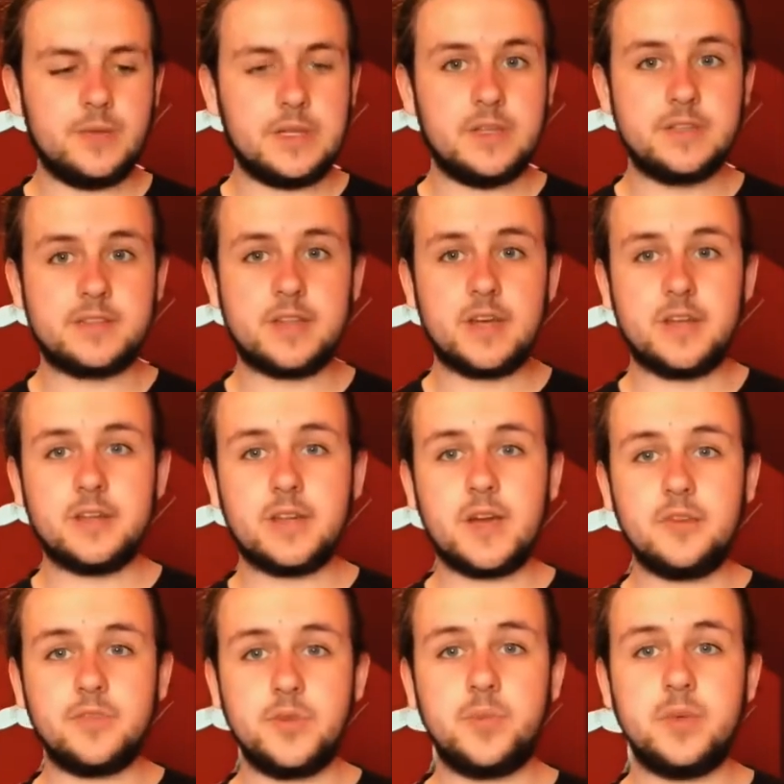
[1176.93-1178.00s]
is that
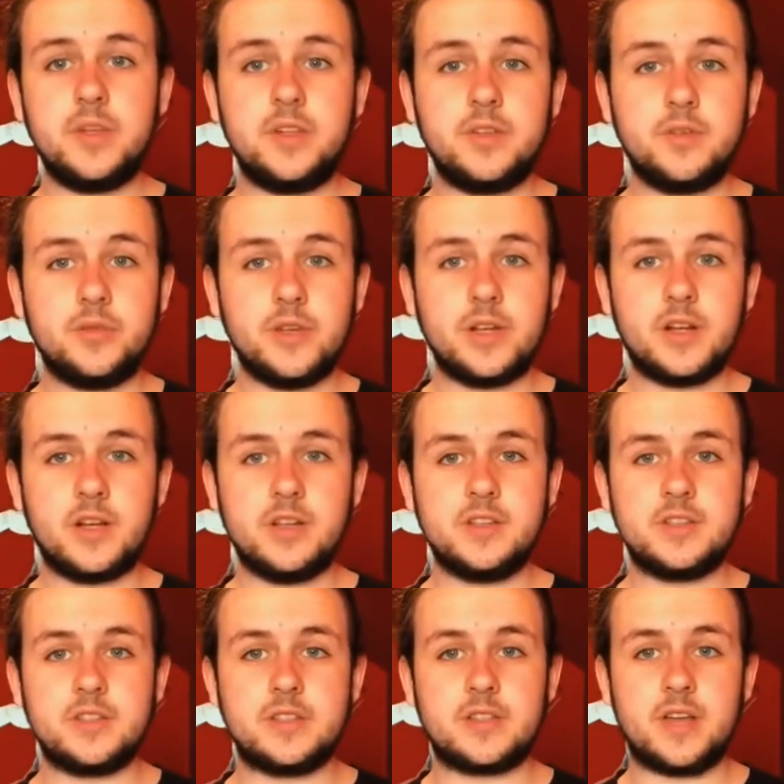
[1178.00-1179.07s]
after Peter
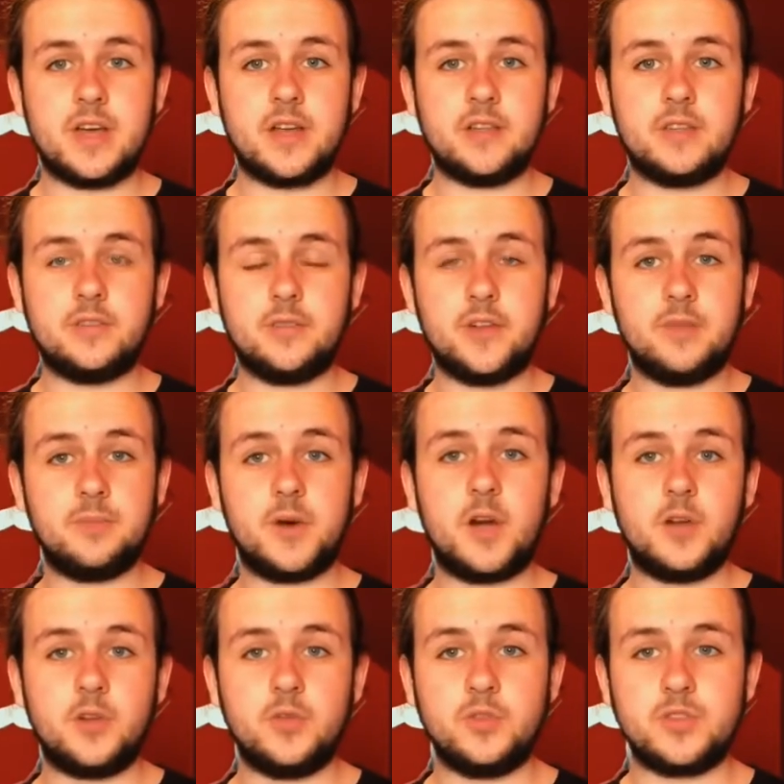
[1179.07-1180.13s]
realises that Flint
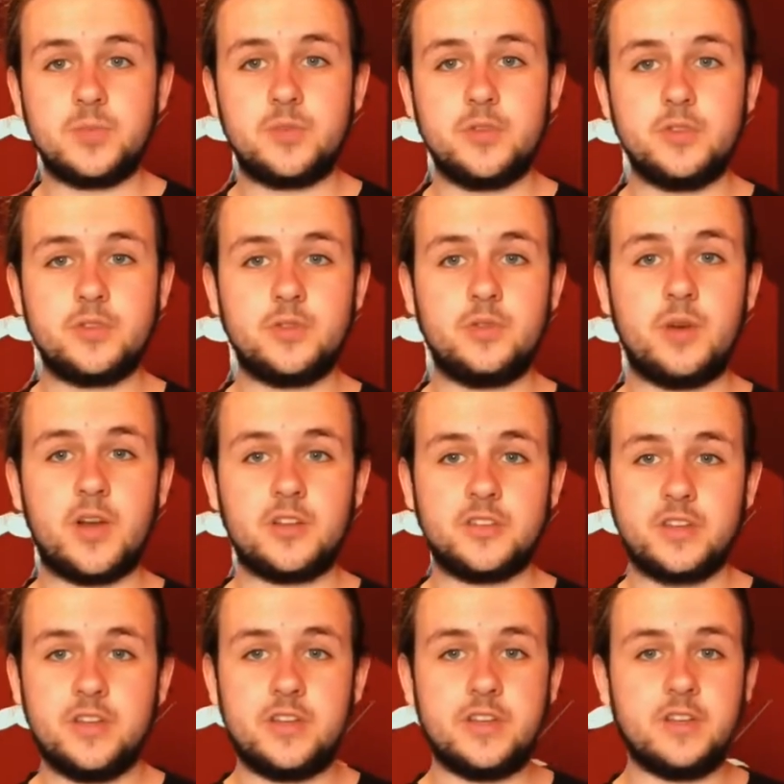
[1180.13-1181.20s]
Marko is the person who
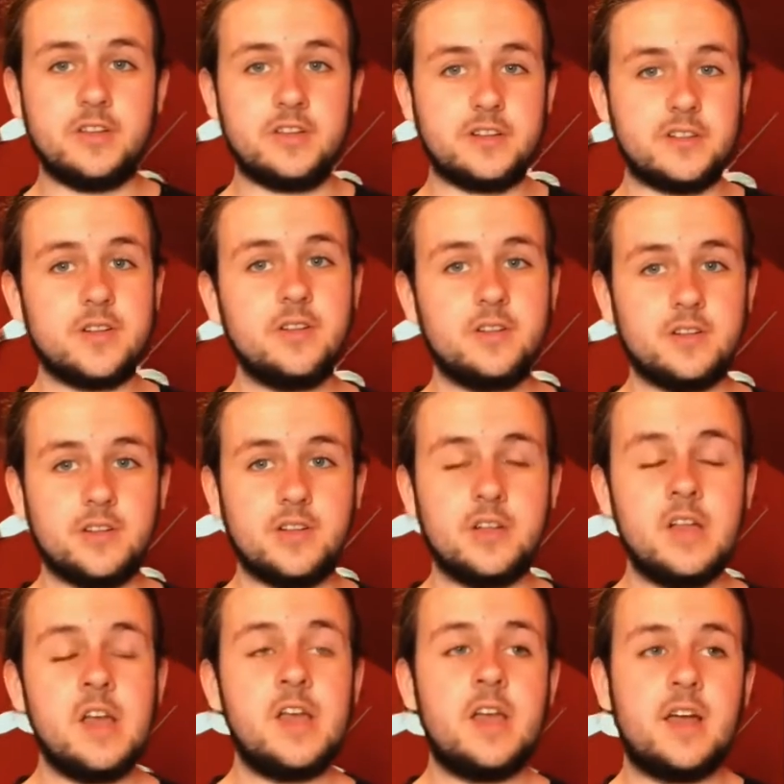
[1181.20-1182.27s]
actually killed his
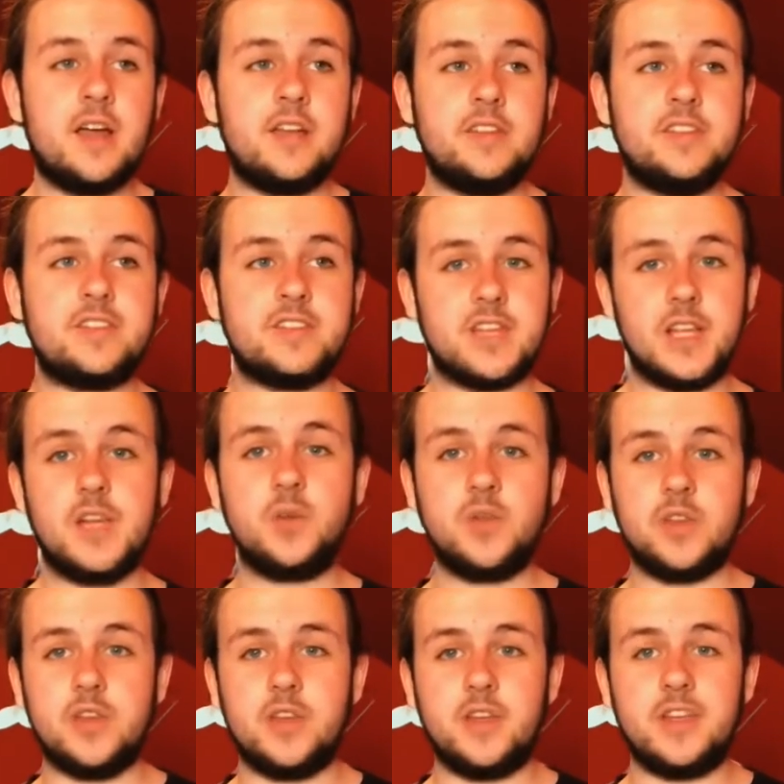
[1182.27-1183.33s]
uncle, and he's still
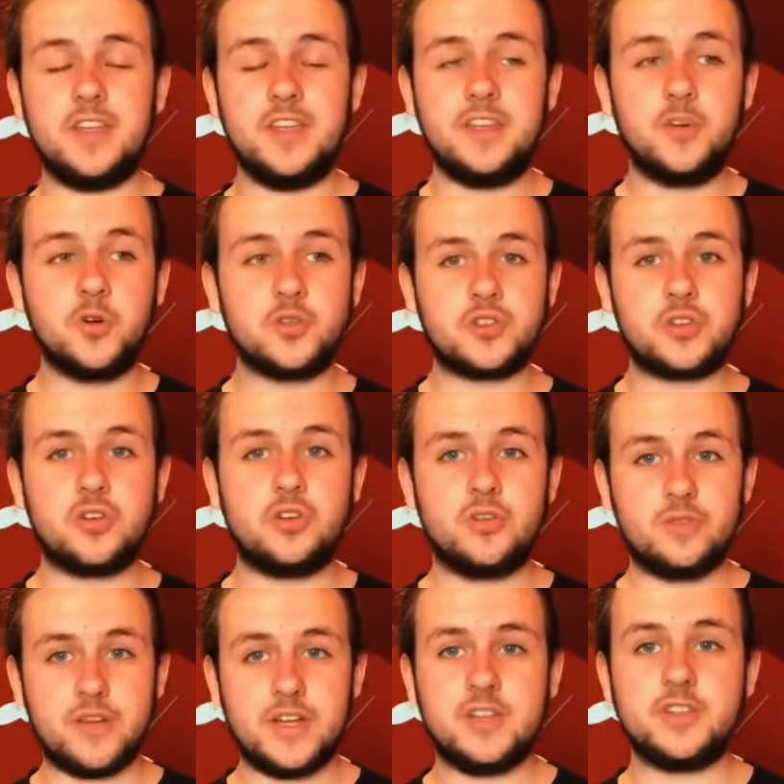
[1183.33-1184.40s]
out there, he goes on a
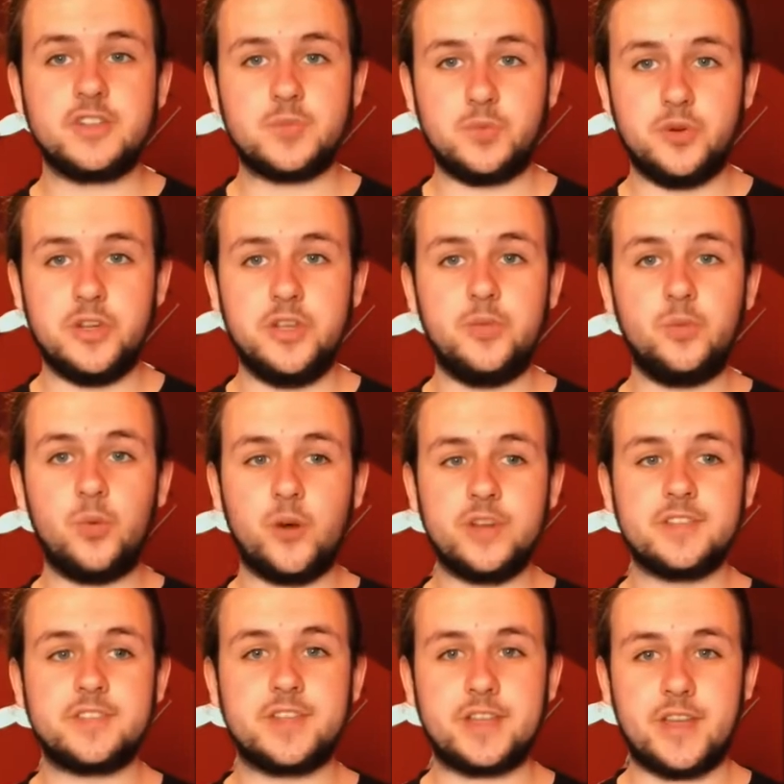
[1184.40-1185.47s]
revenge spree
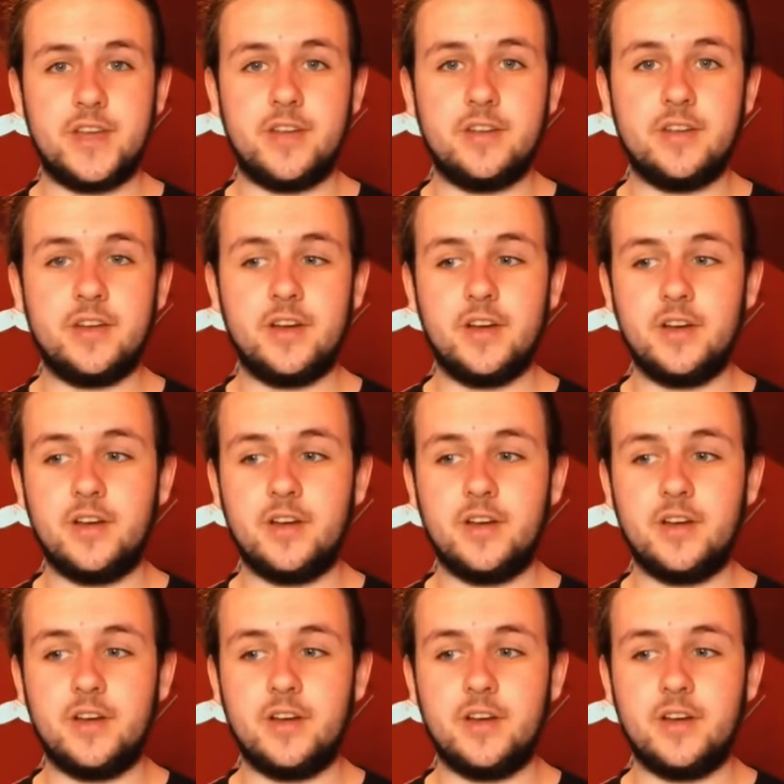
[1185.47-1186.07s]
once again,